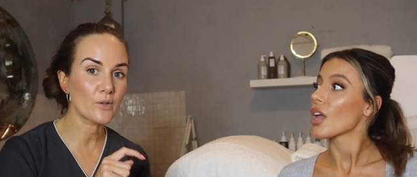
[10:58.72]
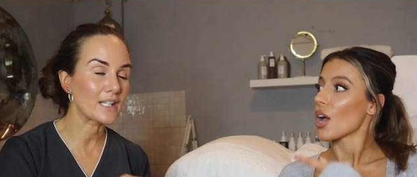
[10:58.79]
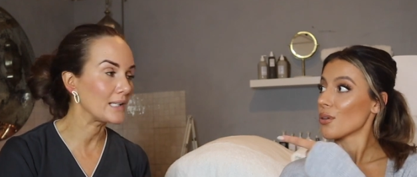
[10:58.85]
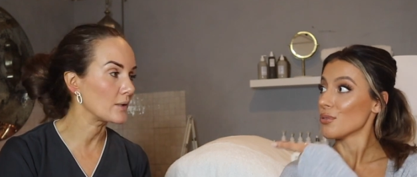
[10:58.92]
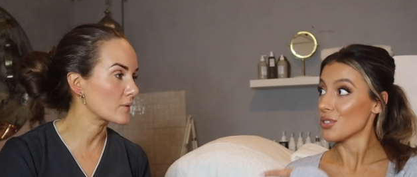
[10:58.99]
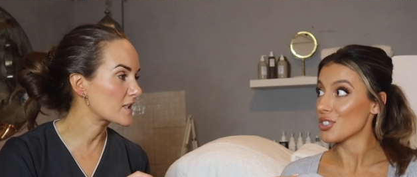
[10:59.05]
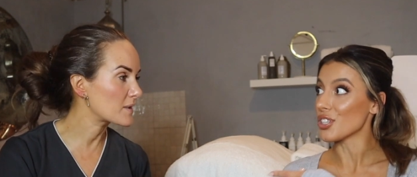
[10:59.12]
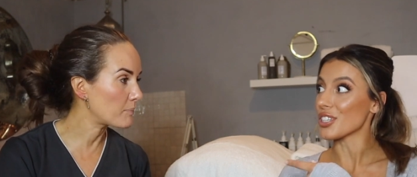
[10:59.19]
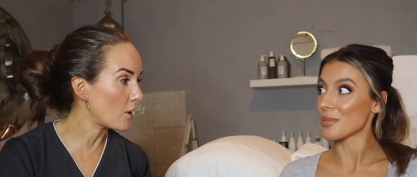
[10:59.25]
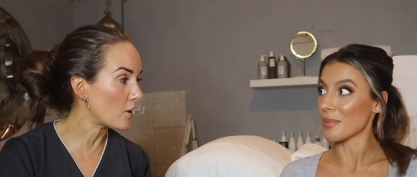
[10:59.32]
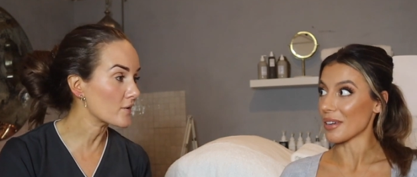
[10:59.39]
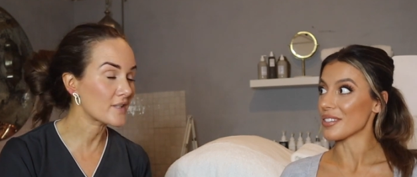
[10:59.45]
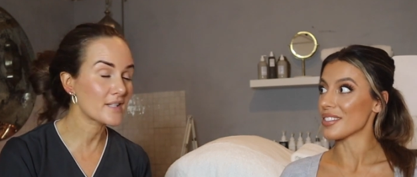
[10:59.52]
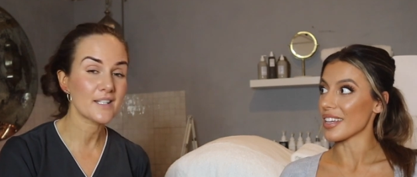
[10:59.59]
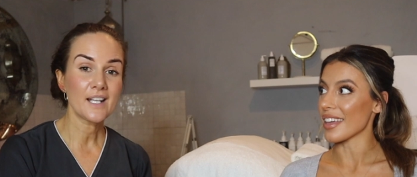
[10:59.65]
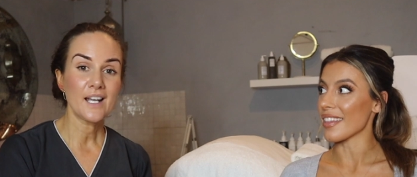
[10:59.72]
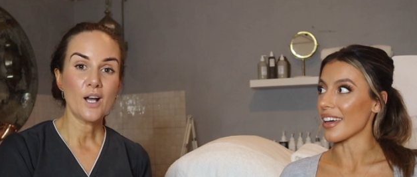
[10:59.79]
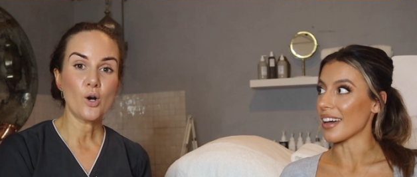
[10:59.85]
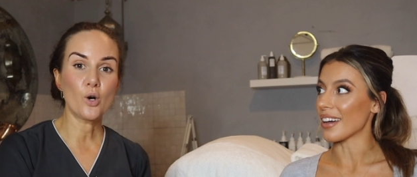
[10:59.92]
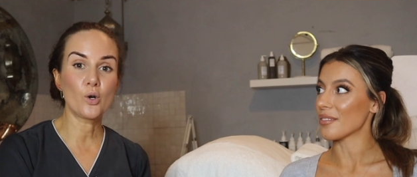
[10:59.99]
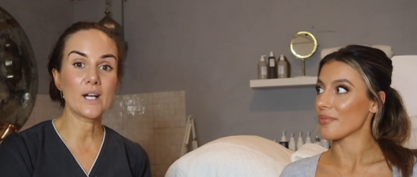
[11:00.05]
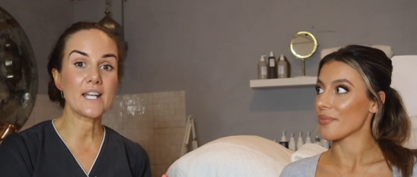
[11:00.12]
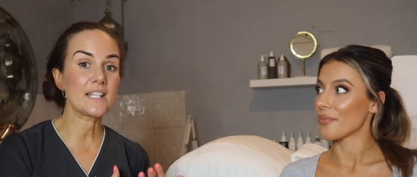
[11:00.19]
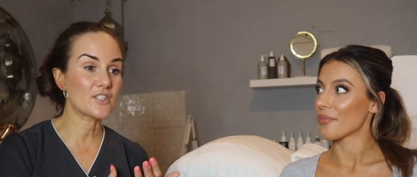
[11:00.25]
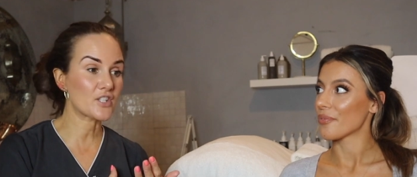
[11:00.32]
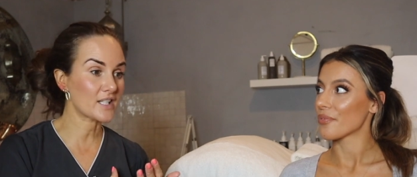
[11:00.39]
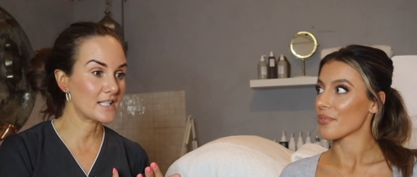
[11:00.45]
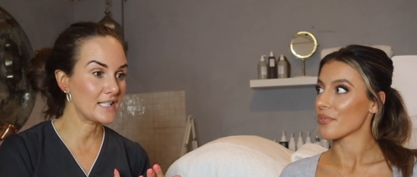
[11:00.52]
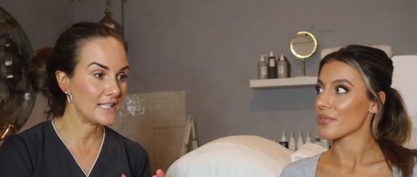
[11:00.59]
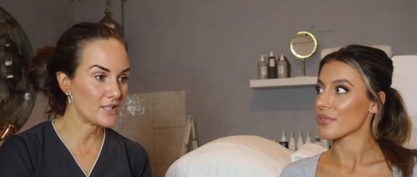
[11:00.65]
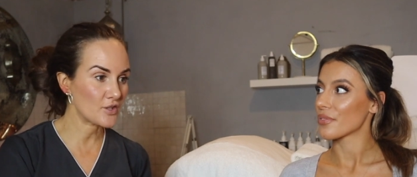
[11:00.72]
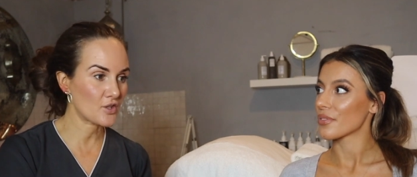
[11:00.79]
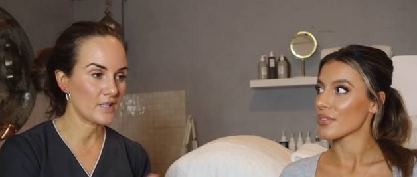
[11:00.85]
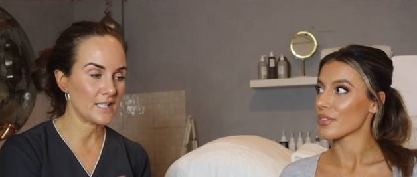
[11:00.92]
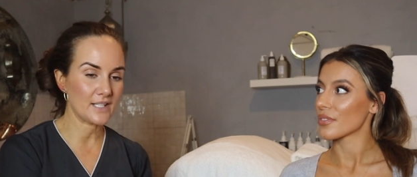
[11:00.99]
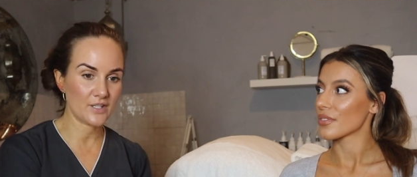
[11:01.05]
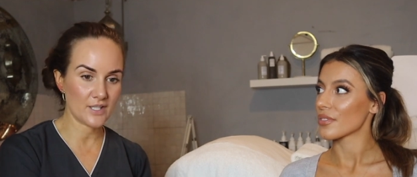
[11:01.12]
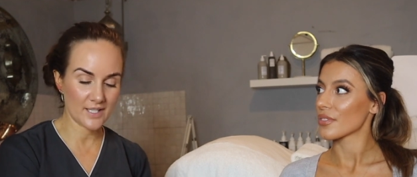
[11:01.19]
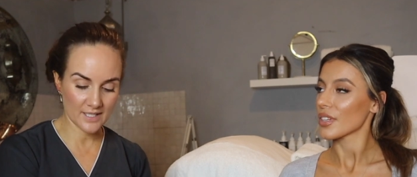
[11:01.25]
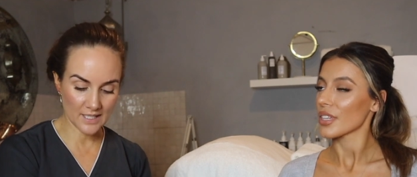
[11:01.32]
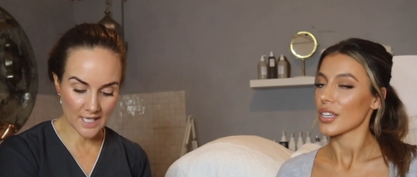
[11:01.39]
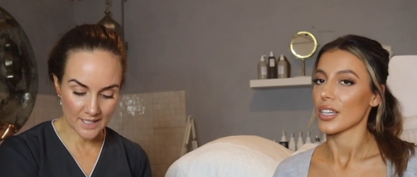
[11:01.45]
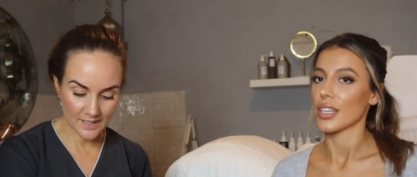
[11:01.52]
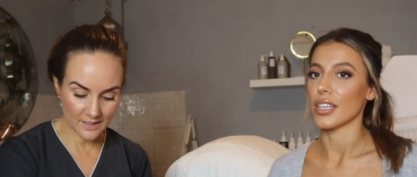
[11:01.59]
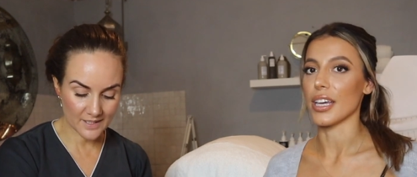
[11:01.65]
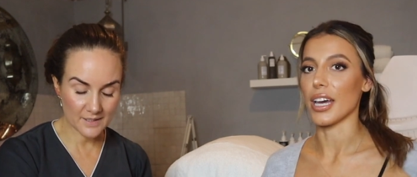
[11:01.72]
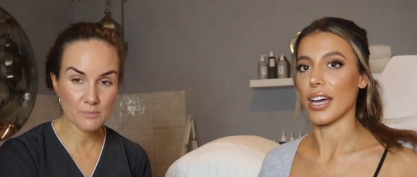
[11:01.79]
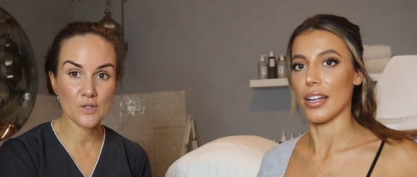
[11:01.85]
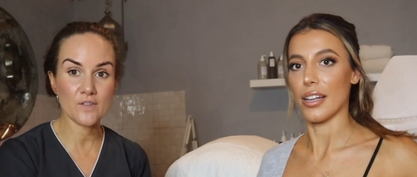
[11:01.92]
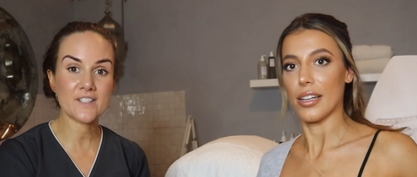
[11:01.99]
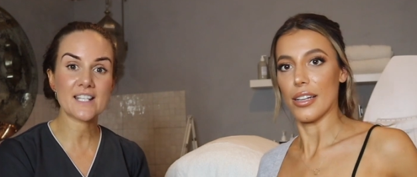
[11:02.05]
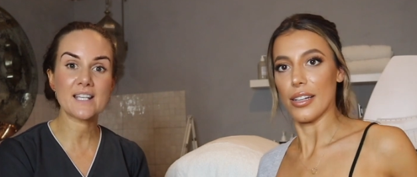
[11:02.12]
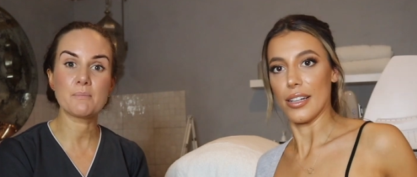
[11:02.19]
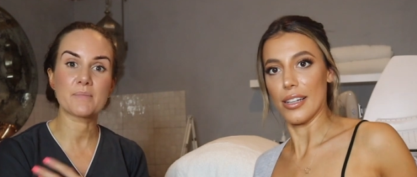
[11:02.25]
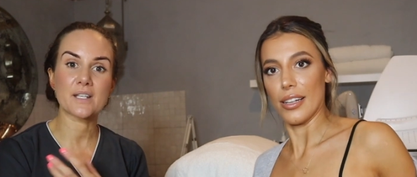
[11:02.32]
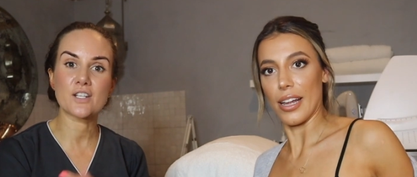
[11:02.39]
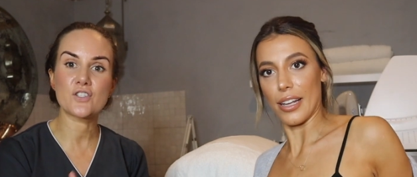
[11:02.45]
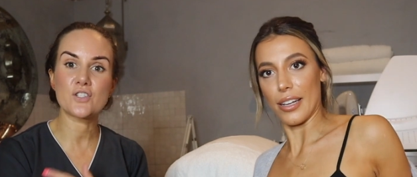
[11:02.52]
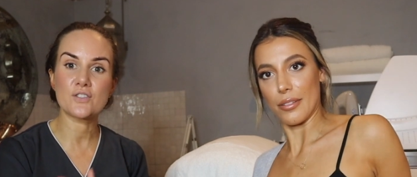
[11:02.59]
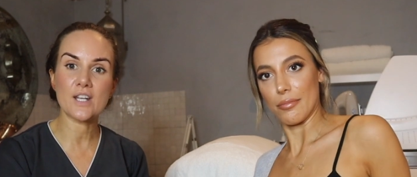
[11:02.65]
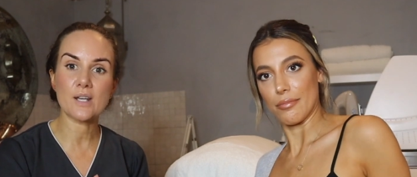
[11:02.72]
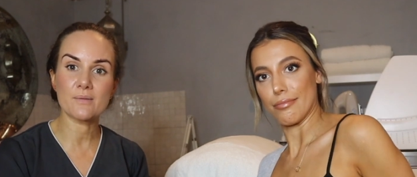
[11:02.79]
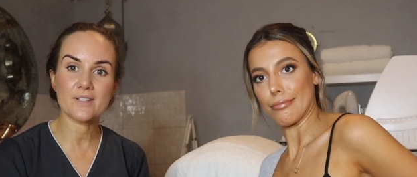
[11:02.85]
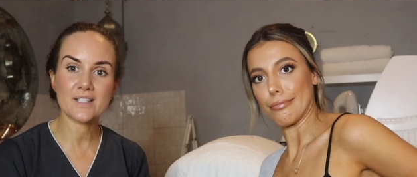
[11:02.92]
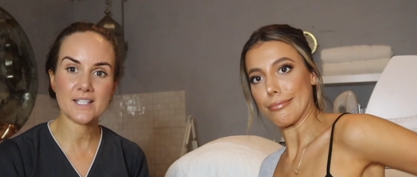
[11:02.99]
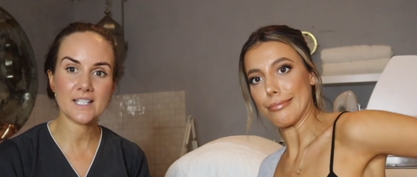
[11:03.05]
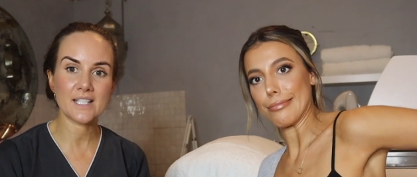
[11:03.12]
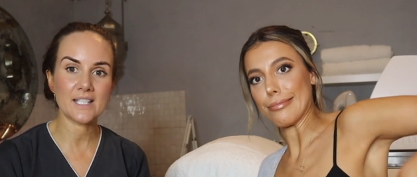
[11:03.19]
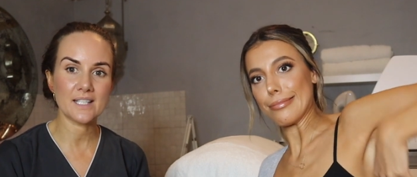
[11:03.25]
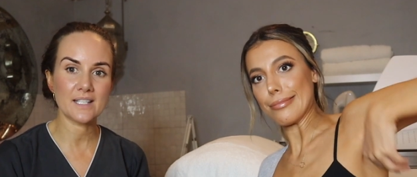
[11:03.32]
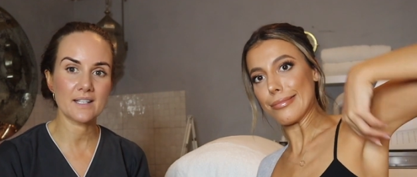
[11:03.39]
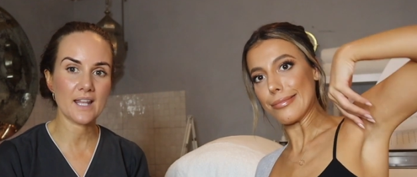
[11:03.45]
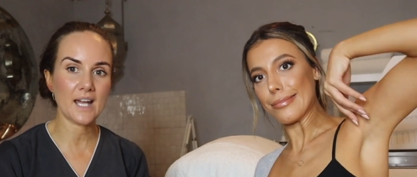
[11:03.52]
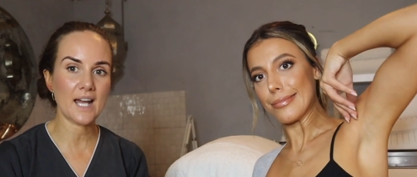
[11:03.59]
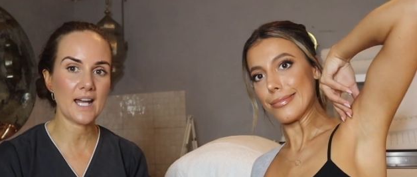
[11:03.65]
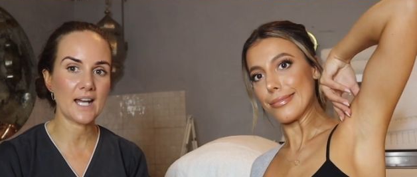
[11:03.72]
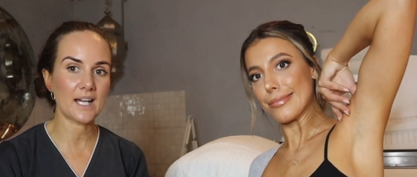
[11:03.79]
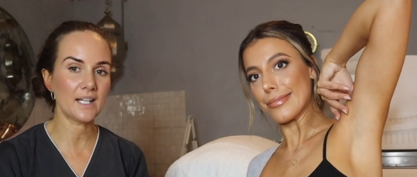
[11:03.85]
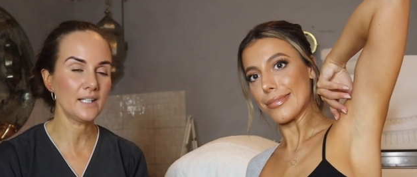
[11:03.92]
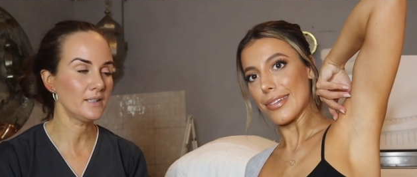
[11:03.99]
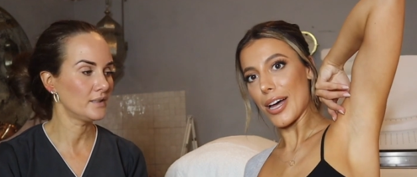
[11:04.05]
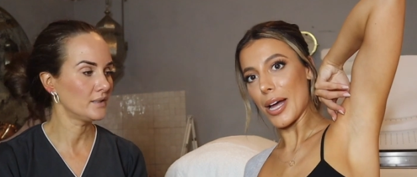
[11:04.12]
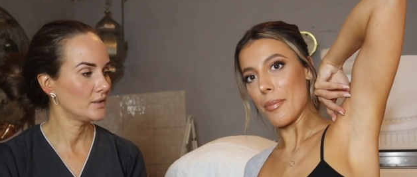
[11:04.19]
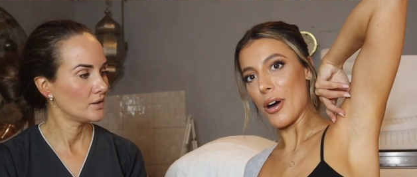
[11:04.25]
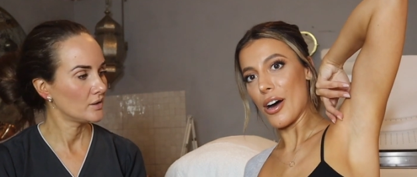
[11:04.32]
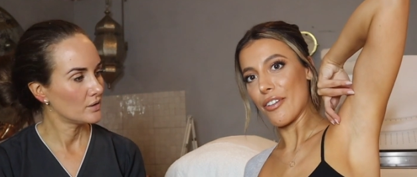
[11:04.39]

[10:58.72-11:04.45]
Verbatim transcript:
Speaker 1: or the little just spots say that or it just literally is like yeah. smooth skin because like, you don't see the hair i'm